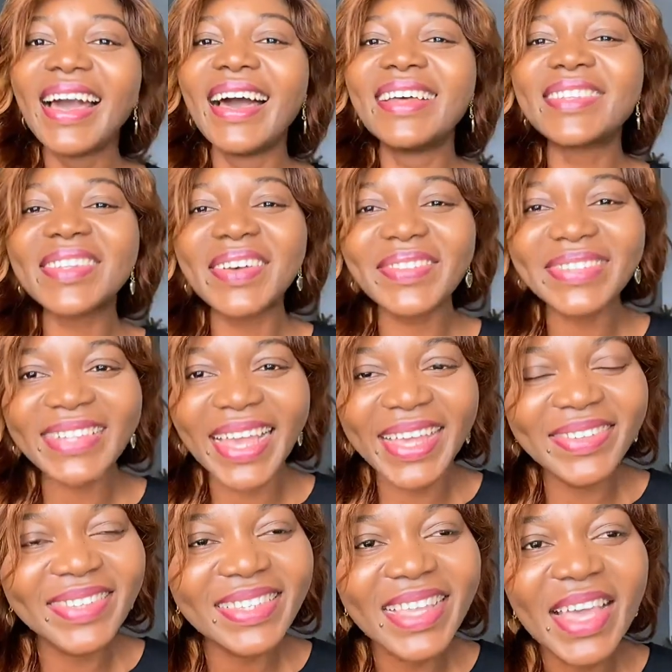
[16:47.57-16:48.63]

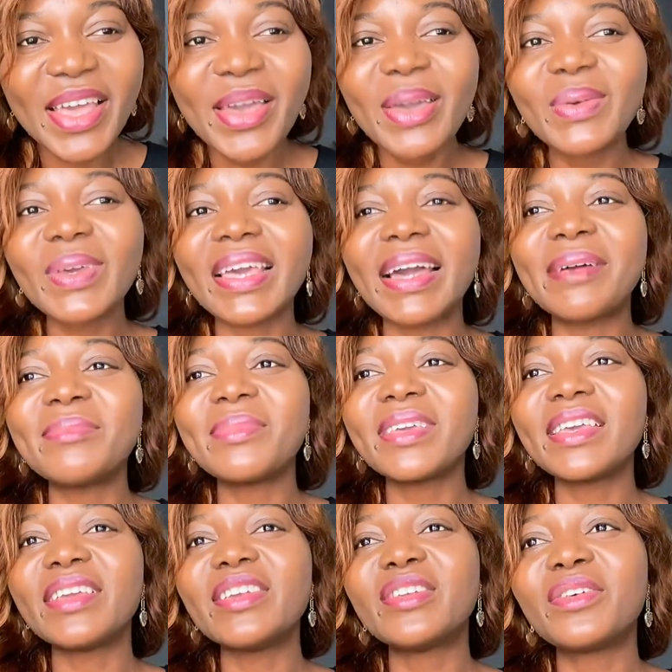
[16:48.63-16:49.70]
sometimes we can
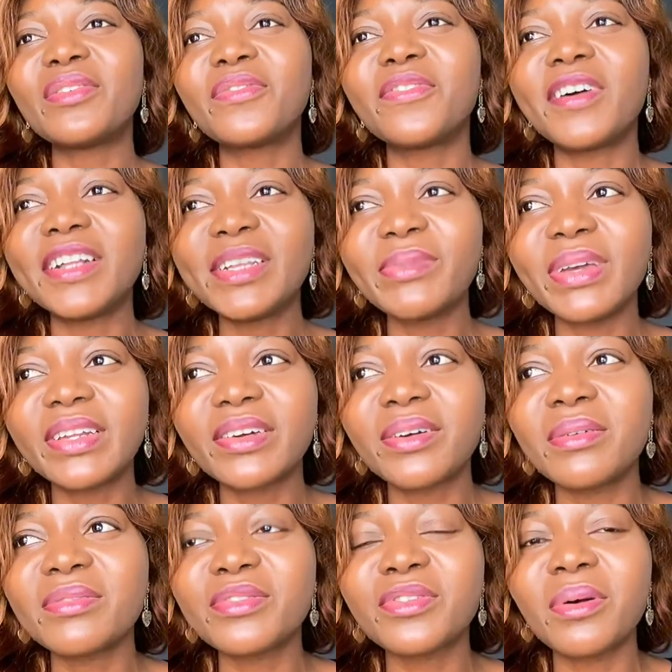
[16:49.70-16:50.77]
be funny when it
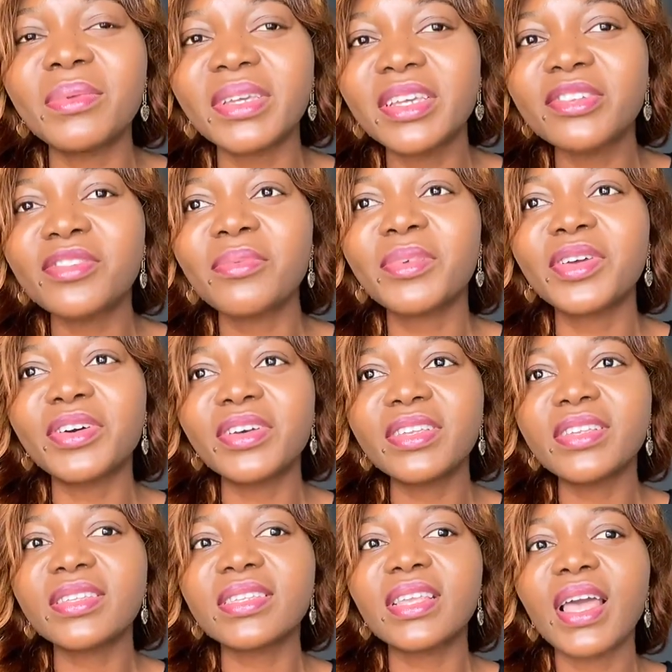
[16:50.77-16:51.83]
comes to communication,
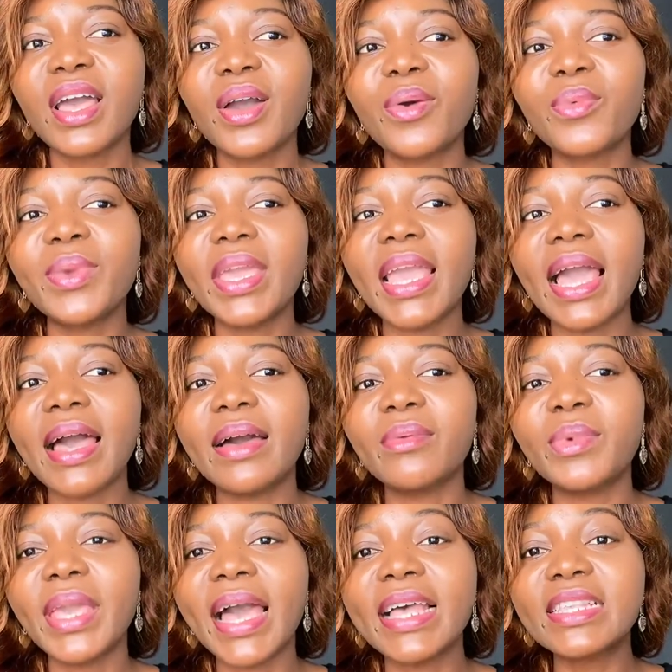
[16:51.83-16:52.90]
because we
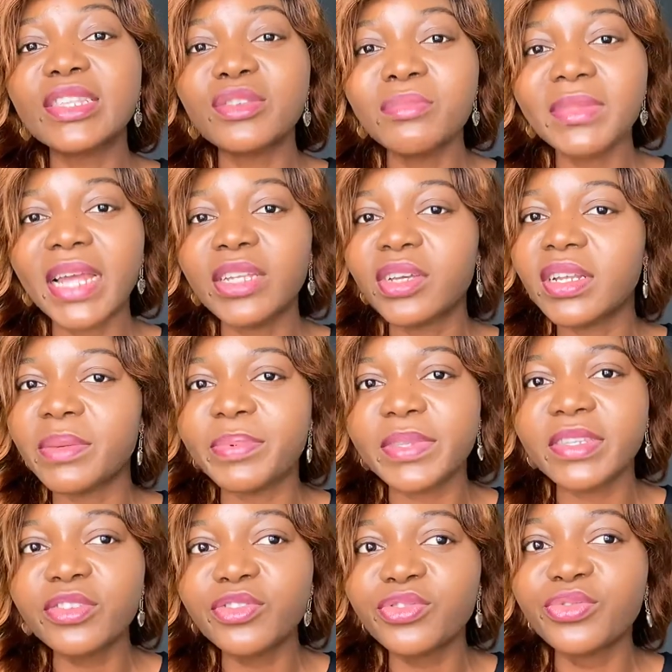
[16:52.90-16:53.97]
assume that the other
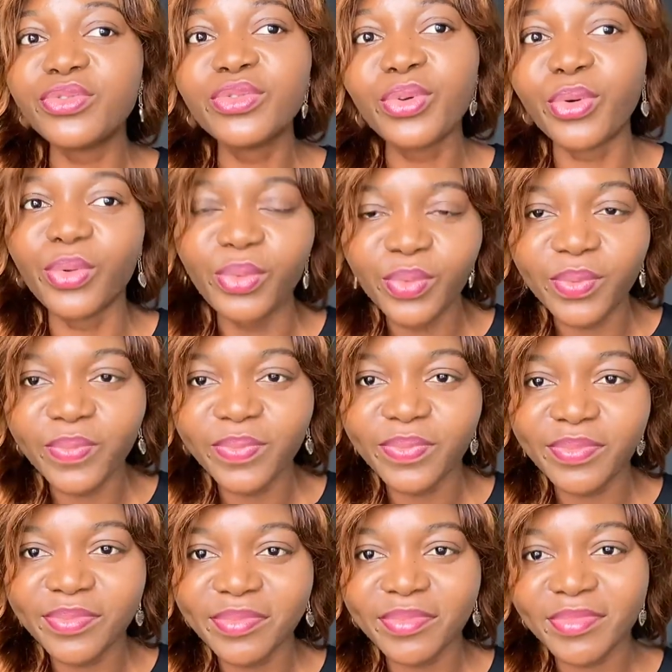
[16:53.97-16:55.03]
person should know.
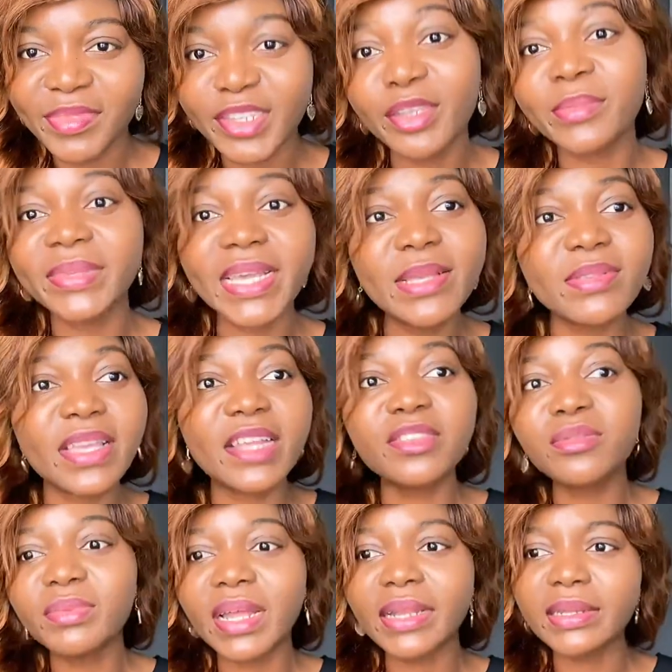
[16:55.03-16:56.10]
Sometimes you
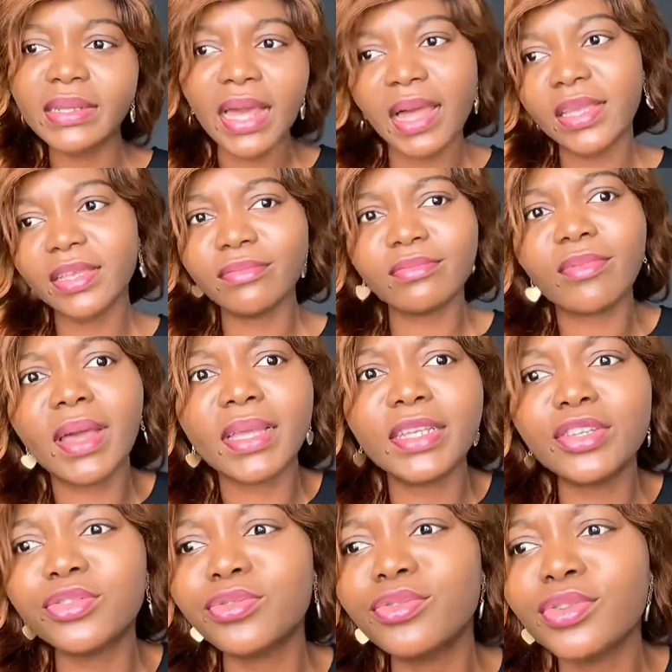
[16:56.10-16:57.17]
assume that
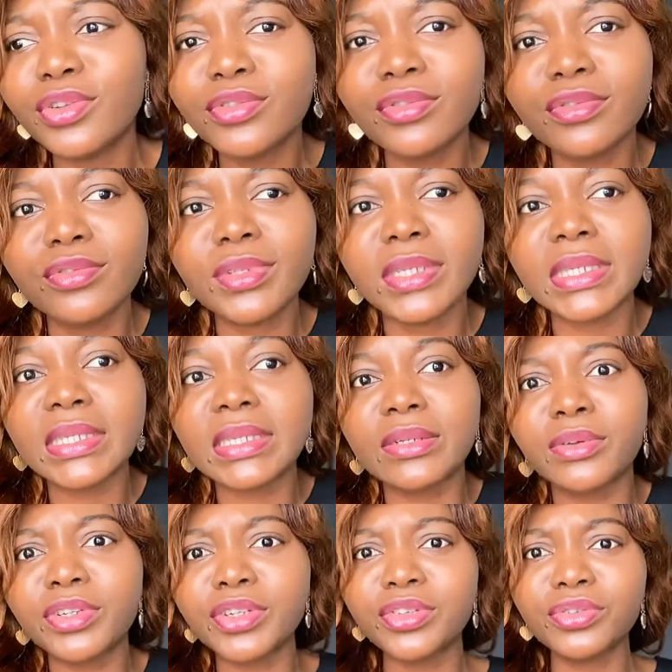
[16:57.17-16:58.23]
you should know to do this thing,
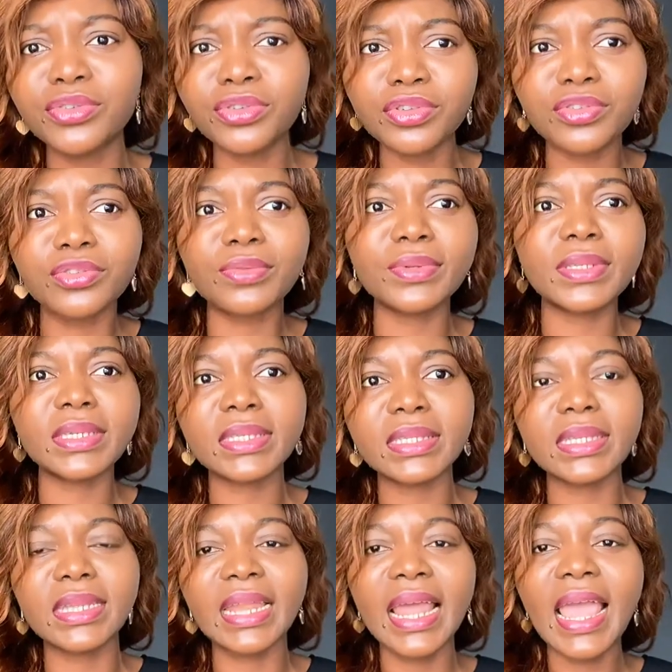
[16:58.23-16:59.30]
or she should know to do this
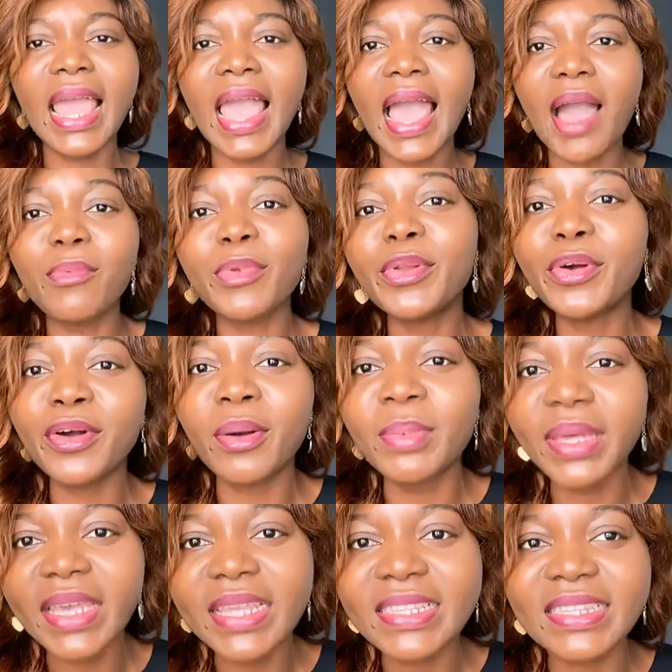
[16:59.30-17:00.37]
thing, and we don't
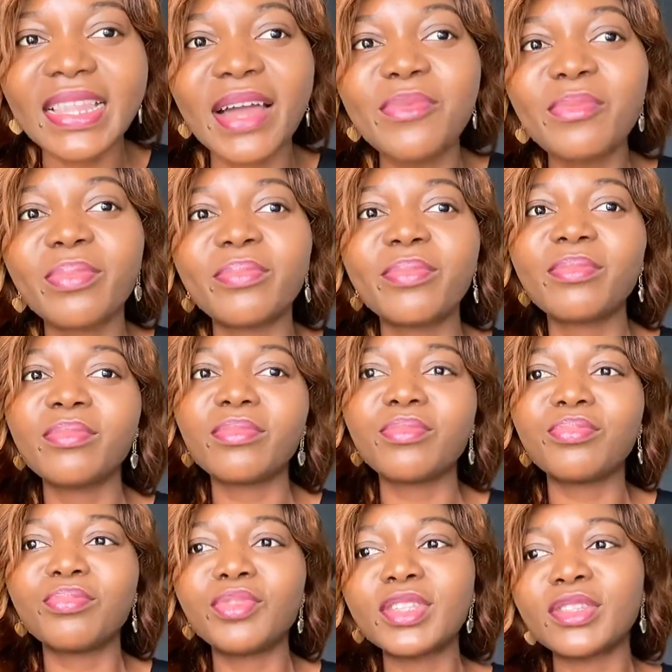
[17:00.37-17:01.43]
communicate it, and
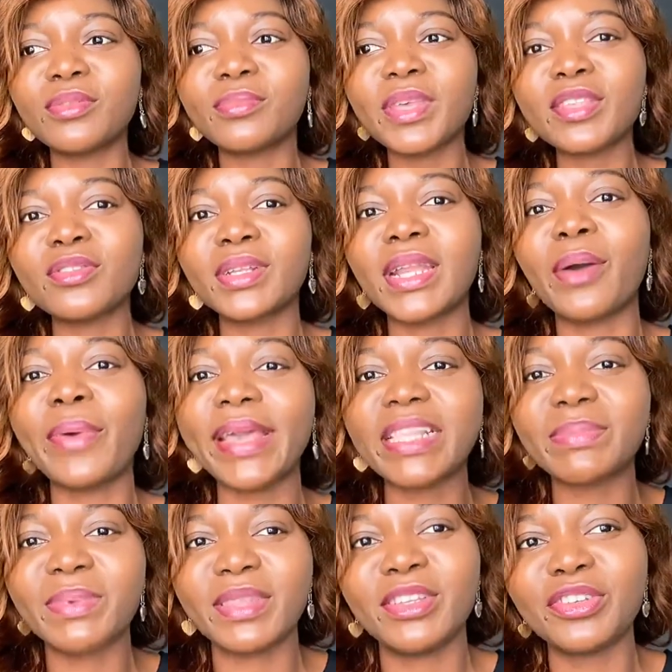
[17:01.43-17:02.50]
based on our
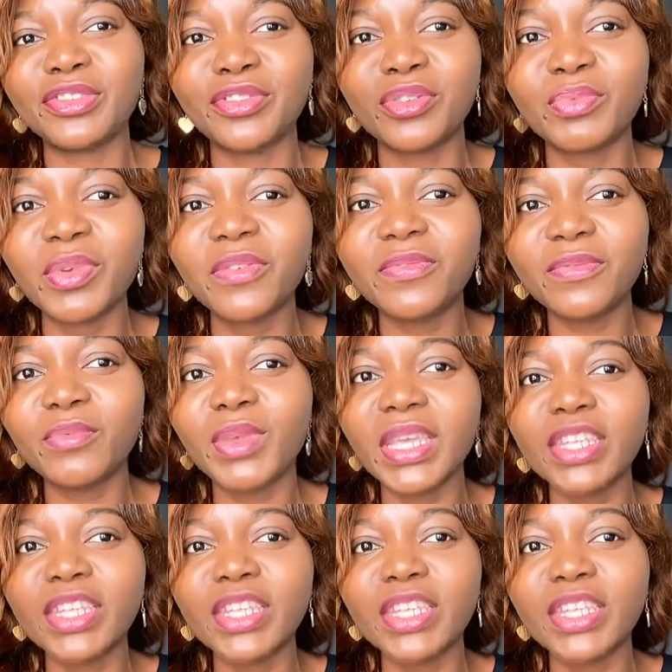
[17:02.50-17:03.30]
expectation we